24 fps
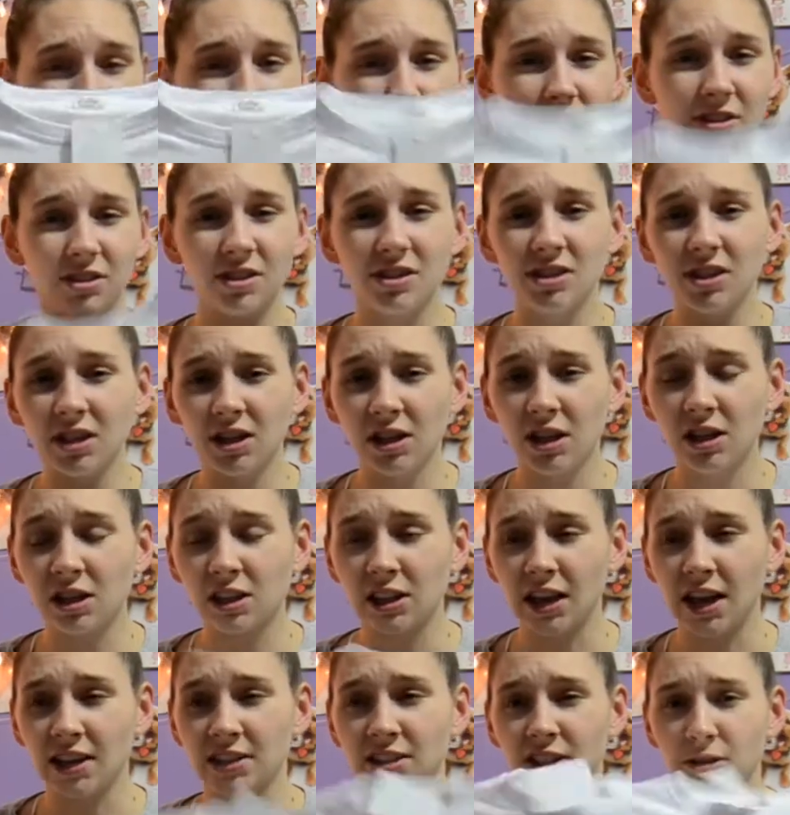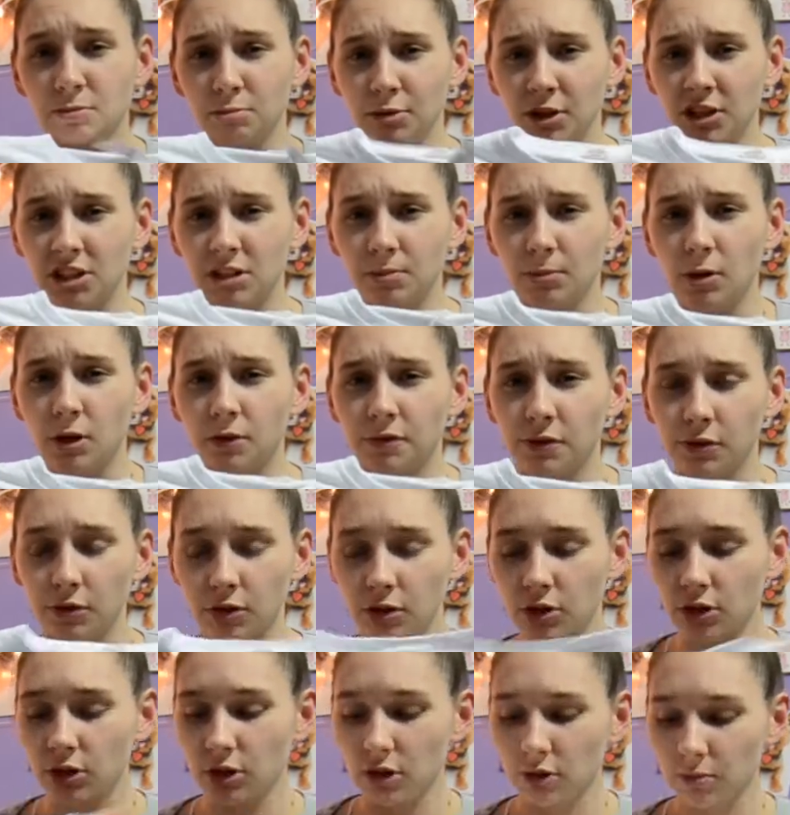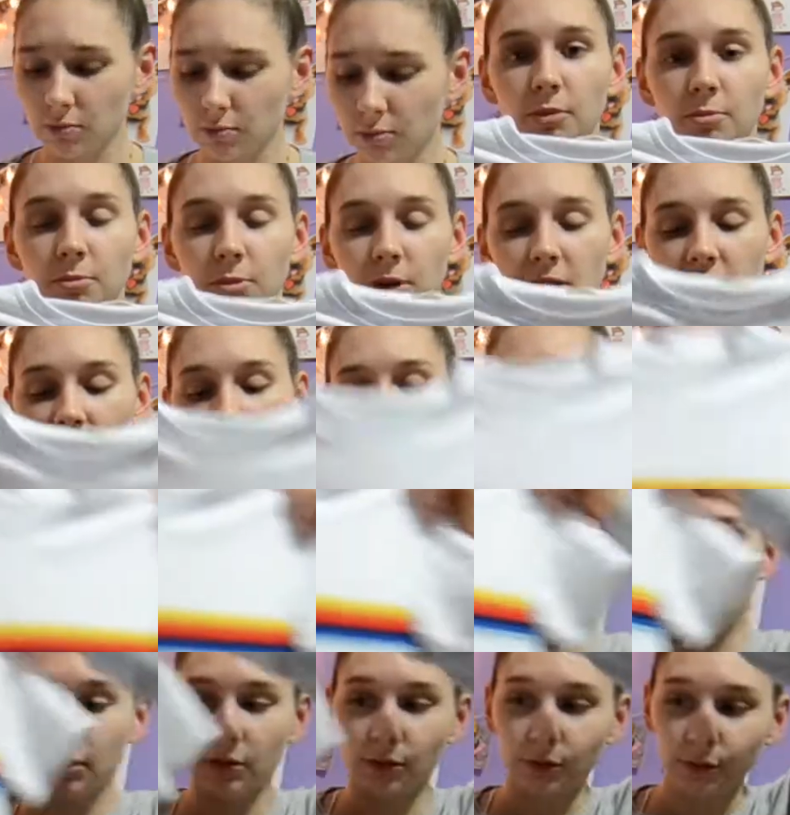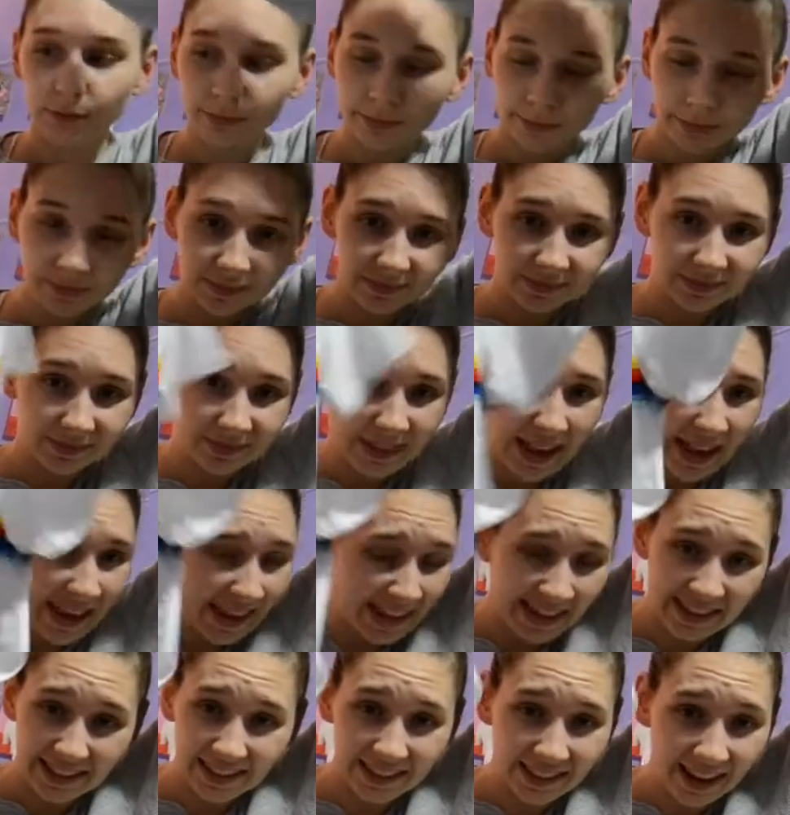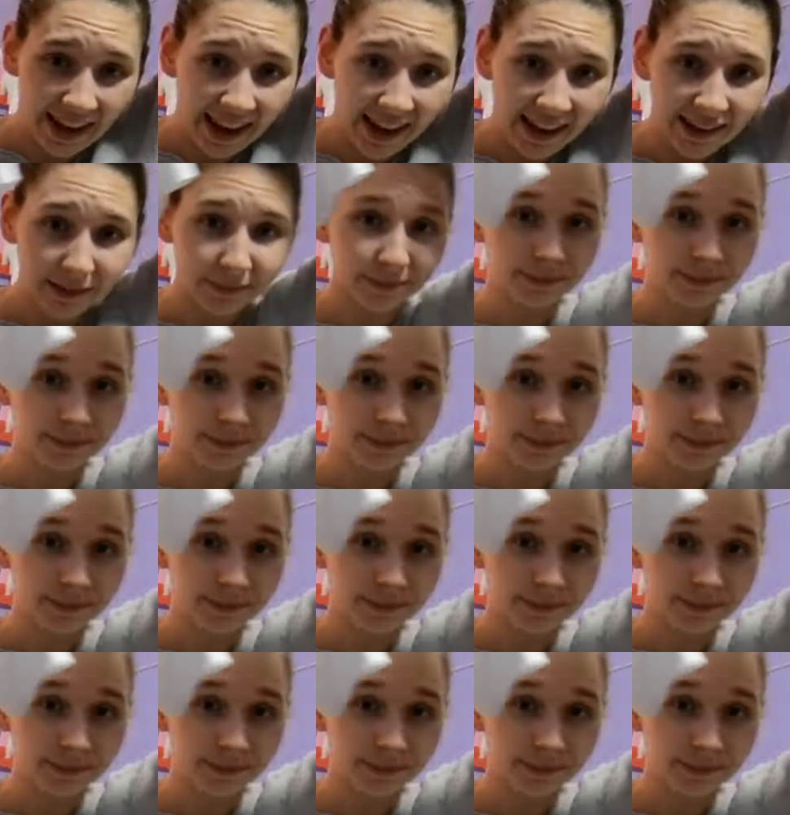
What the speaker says: This is like a classic Brandy Melville shirt. From Brandy Melville. And yeah.